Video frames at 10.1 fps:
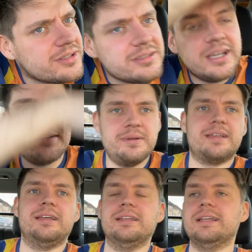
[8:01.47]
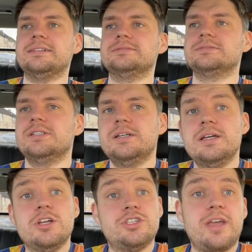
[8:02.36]
Yeah, a bit cleaner now.
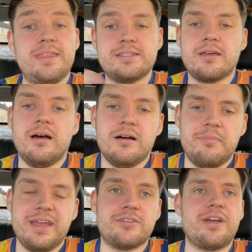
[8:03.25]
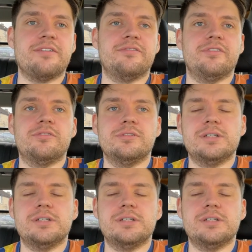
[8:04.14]
So yeah, this car I paid £1,000 for.